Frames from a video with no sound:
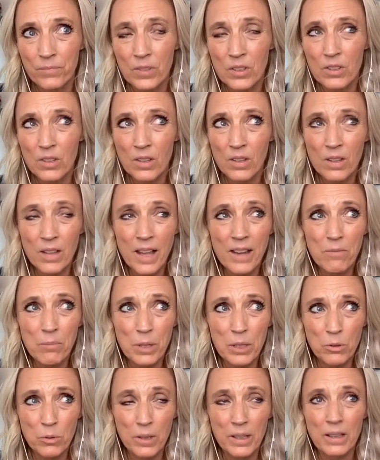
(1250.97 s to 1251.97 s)
So the life
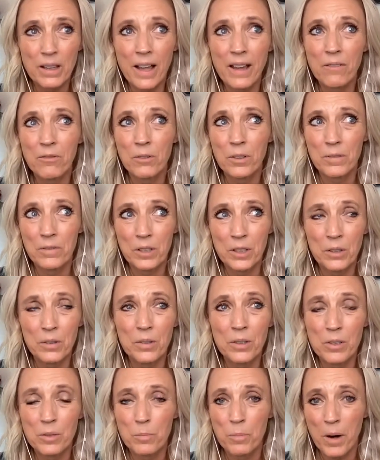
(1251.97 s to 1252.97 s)
between life review
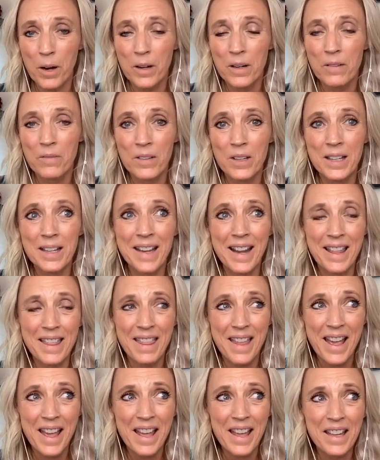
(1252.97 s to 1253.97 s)
is part of it. And
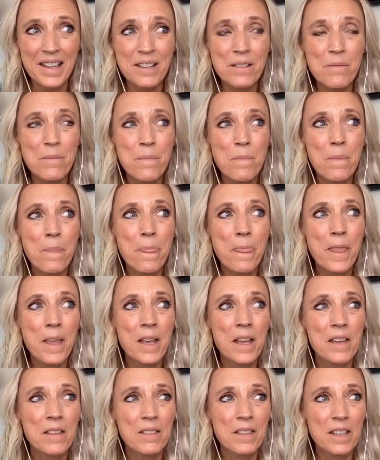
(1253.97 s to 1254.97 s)
then
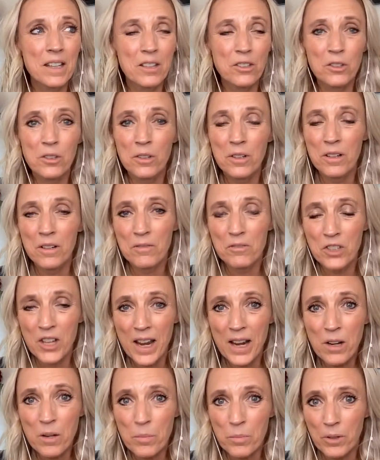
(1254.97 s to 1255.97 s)
the intuitive
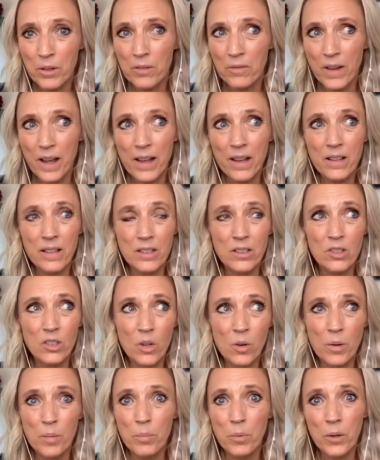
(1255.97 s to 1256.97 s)
channel profile is
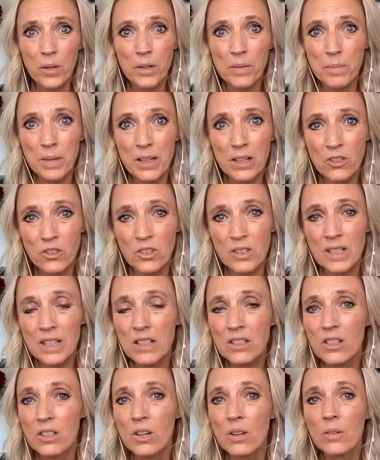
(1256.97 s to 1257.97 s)
so important because you need
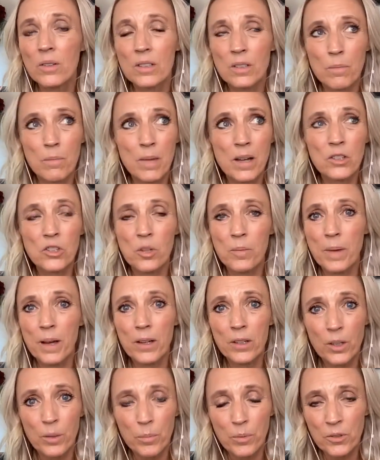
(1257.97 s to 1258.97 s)
to know as much about
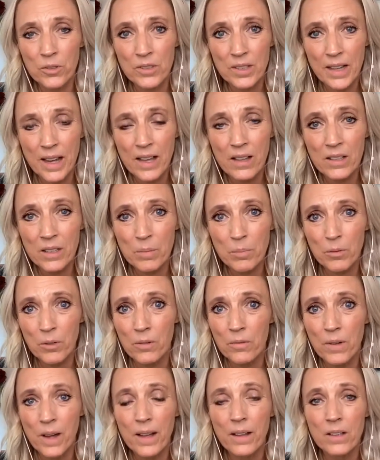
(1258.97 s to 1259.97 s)
your personality
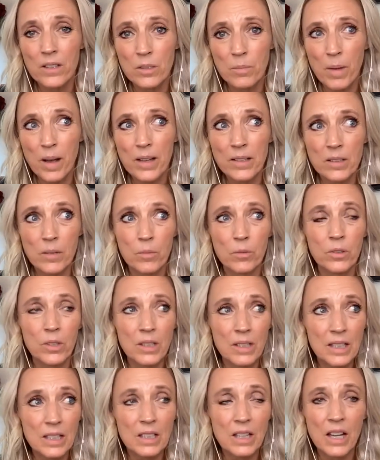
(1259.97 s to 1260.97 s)
profile as possible. You
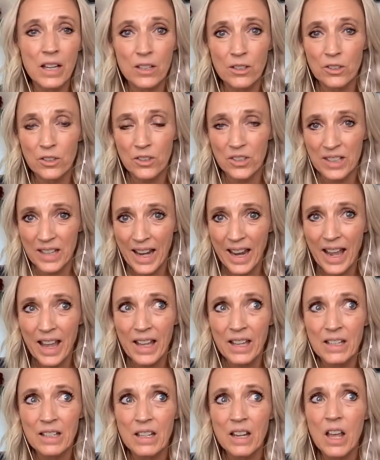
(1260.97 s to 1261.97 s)
need to
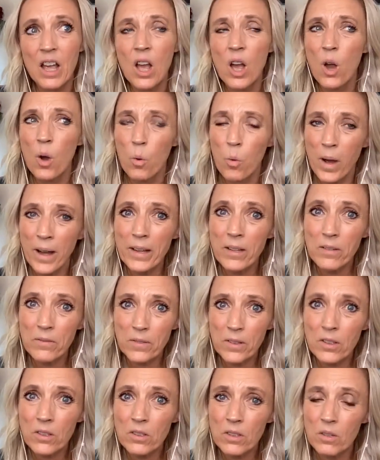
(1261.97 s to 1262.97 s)
understand why you
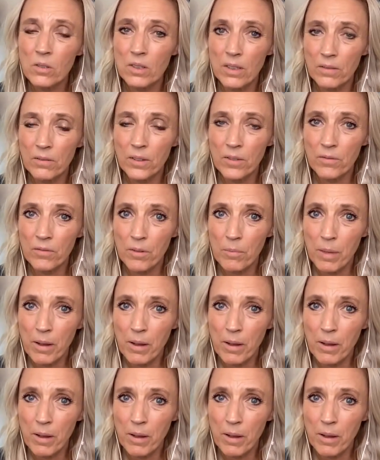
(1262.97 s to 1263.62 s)
feel so different from